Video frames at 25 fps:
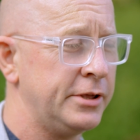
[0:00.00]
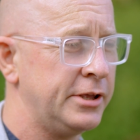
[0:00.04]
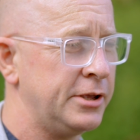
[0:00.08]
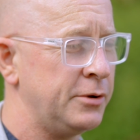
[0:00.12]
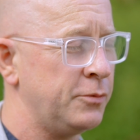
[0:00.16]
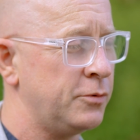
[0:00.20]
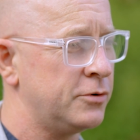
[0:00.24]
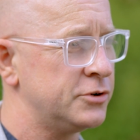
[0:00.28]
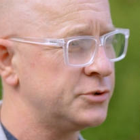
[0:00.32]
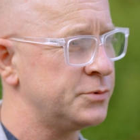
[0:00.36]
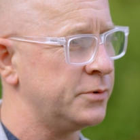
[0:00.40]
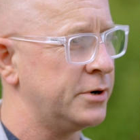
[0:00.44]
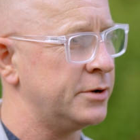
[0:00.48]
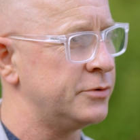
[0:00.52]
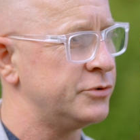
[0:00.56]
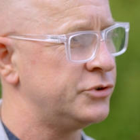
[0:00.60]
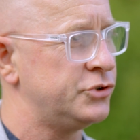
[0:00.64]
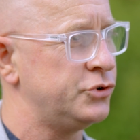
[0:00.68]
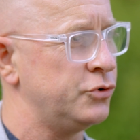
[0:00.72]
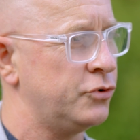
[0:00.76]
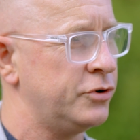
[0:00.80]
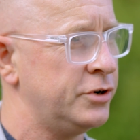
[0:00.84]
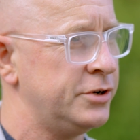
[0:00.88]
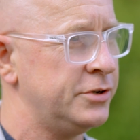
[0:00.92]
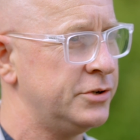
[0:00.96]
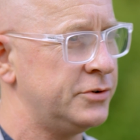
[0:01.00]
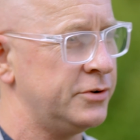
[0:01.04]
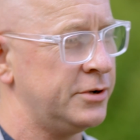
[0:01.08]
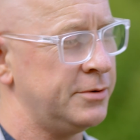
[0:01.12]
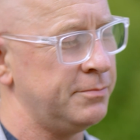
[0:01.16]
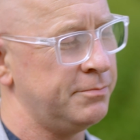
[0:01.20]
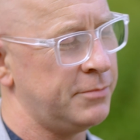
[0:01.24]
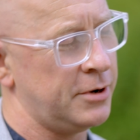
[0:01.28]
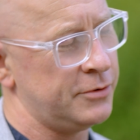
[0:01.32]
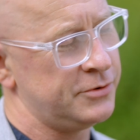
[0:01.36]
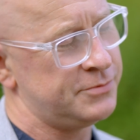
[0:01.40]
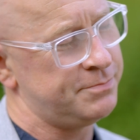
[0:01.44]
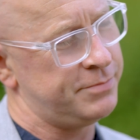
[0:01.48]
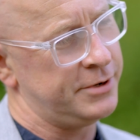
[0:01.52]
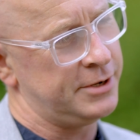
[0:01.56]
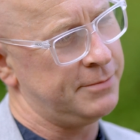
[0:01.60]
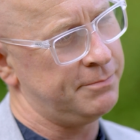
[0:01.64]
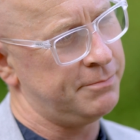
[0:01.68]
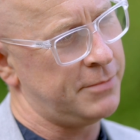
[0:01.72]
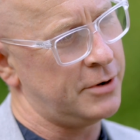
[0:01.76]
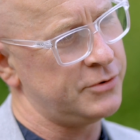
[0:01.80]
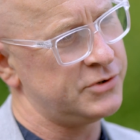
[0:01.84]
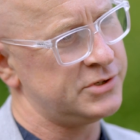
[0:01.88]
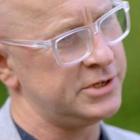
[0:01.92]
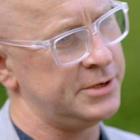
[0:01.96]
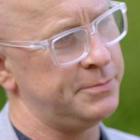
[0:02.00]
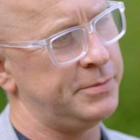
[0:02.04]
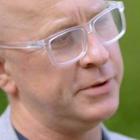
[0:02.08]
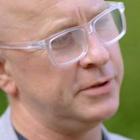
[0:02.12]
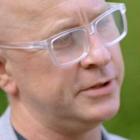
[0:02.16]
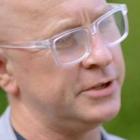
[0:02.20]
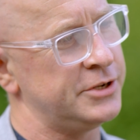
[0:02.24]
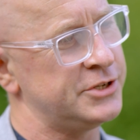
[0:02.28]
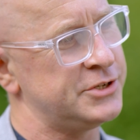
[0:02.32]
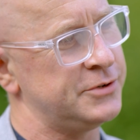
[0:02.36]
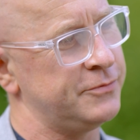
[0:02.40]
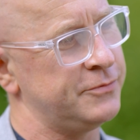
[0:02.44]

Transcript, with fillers: I think it was, when I was joined, doing most, being mostly building